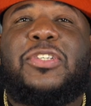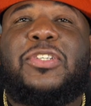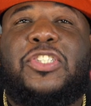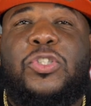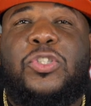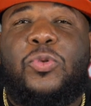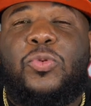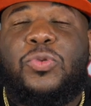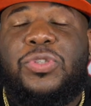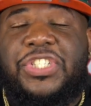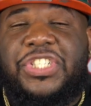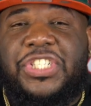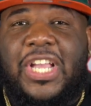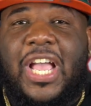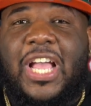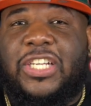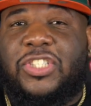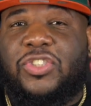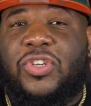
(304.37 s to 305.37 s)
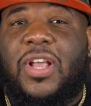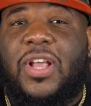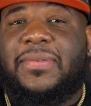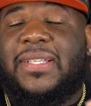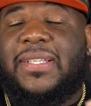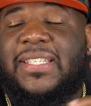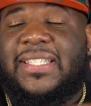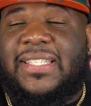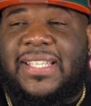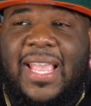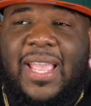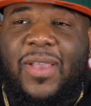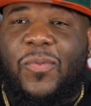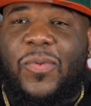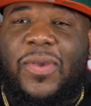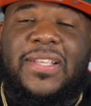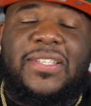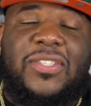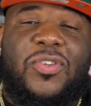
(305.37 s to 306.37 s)
a shoe shock drops the same
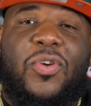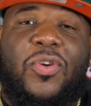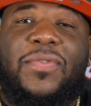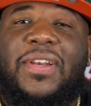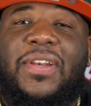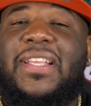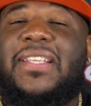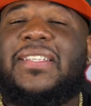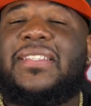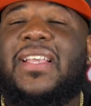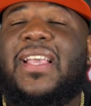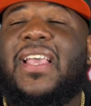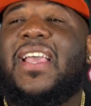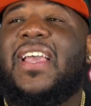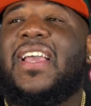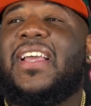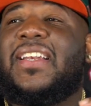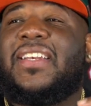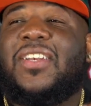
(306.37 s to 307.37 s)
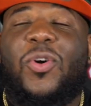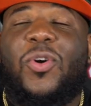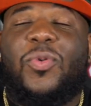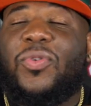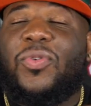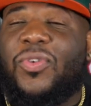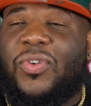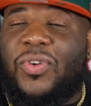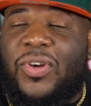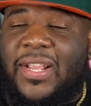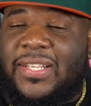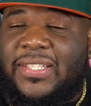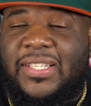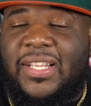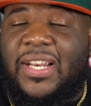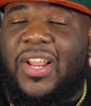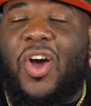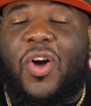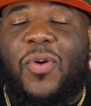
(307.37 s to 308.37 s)
week it's gonna release, don't
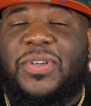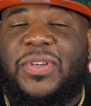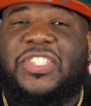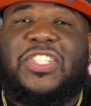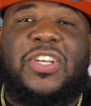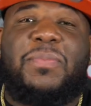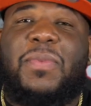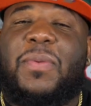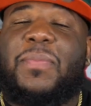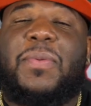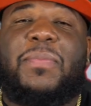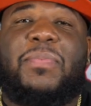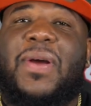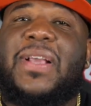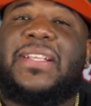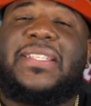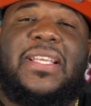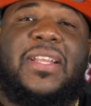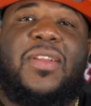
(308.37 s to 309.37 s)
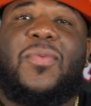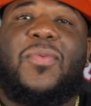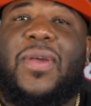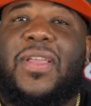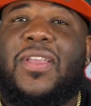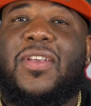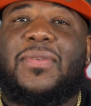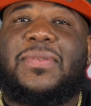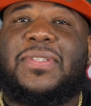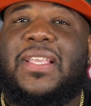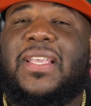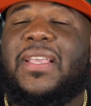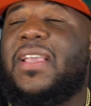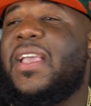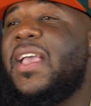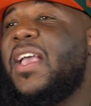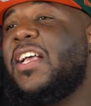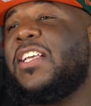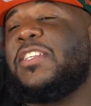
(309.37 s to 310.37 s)
necessarily always jump up in price anyway. You know what I'm saying?
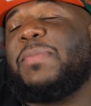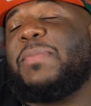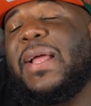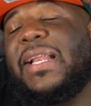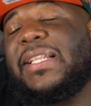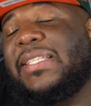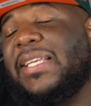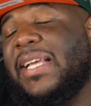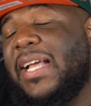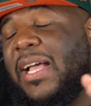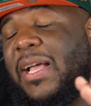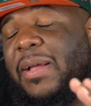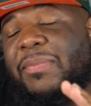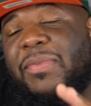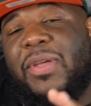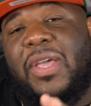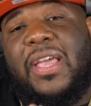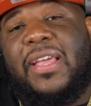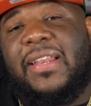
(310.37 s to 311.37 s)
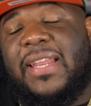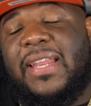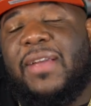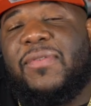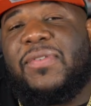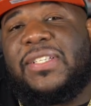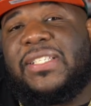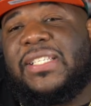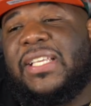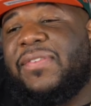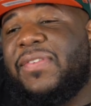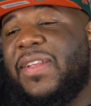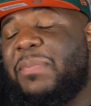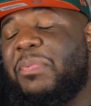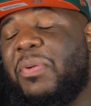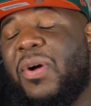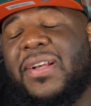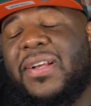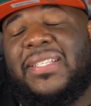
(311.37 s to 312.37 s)
Because by the time they receive it, they
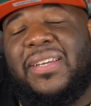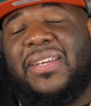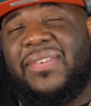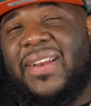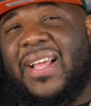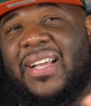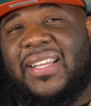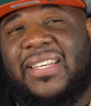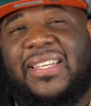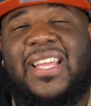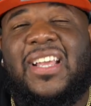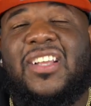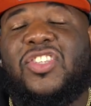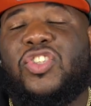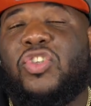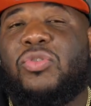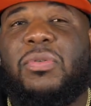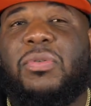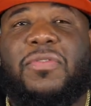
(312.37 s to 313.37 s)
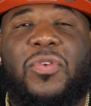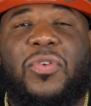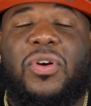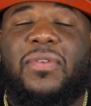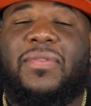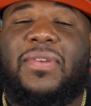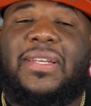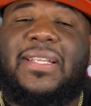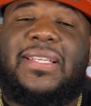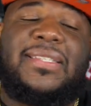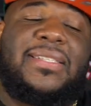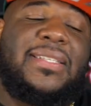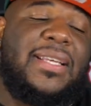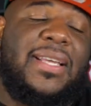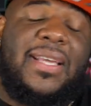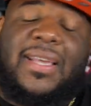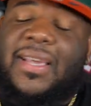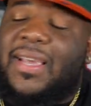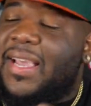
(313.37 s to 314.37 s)
probably receive it like a day or two before the release,
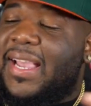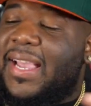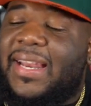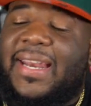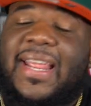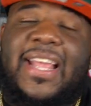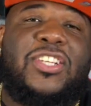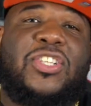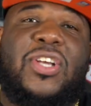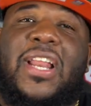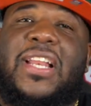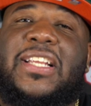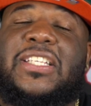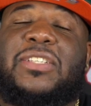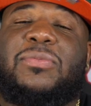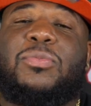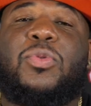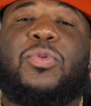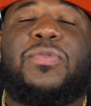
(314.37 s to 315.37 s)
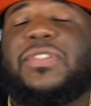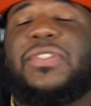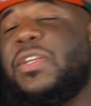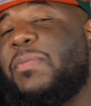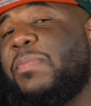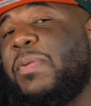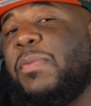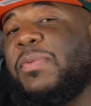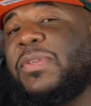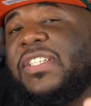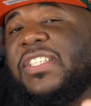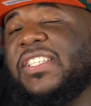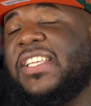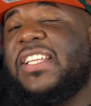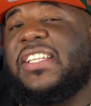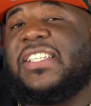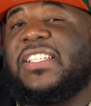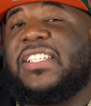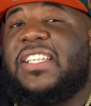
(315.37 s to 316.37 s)
and they try to just move. them. some people just
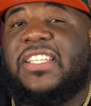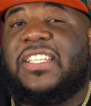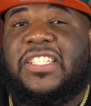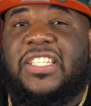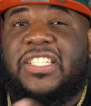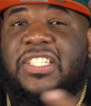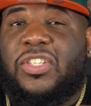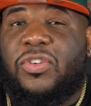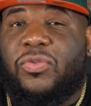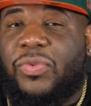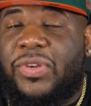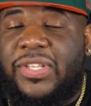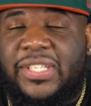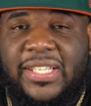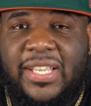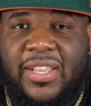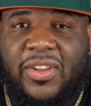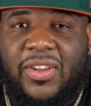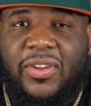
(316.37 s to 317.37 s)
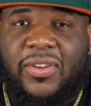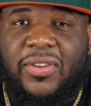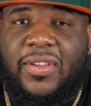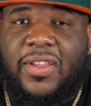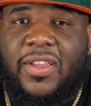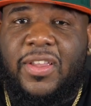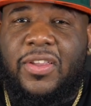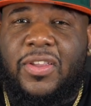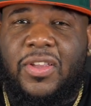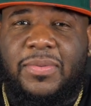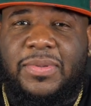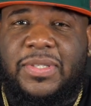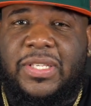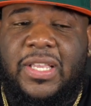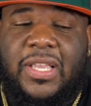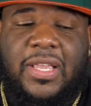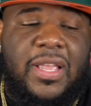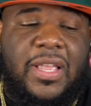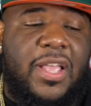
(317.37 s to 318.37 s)
get the sneakers just to resell. You know what I'm
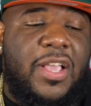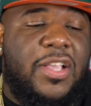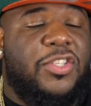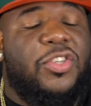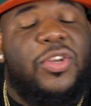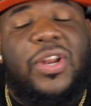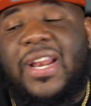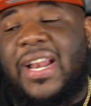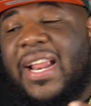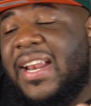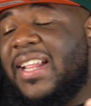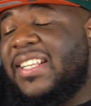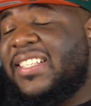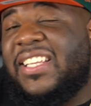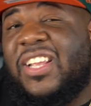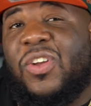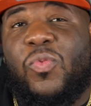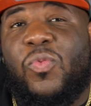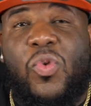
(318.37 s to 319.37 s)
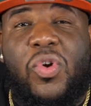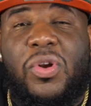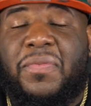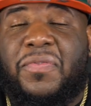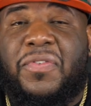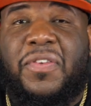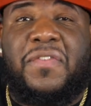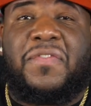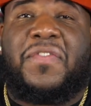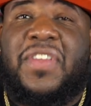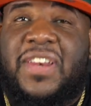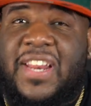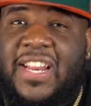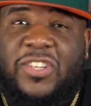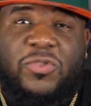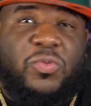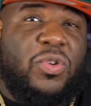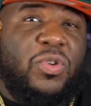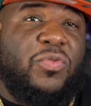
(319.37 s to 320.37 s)
saying? So they're not necessarily wanting for the feet. They
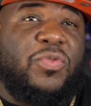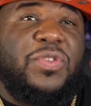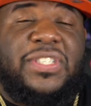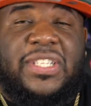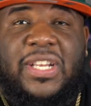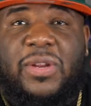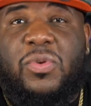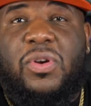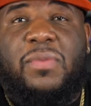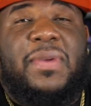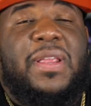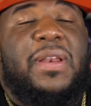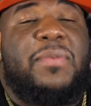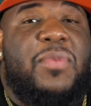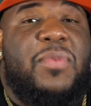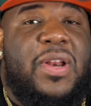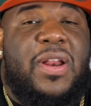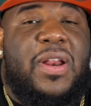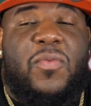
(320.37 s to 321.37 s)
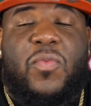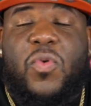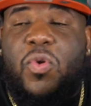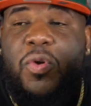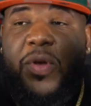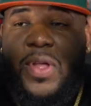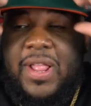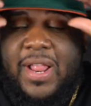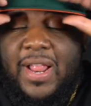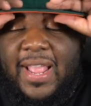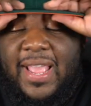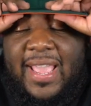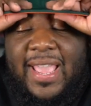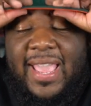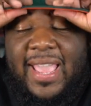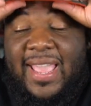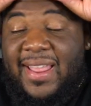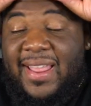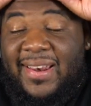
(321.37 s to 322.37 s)
just want to resell, want to make the money they want,
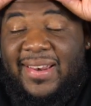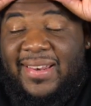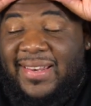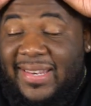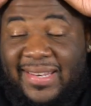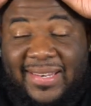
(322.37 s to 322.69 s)
and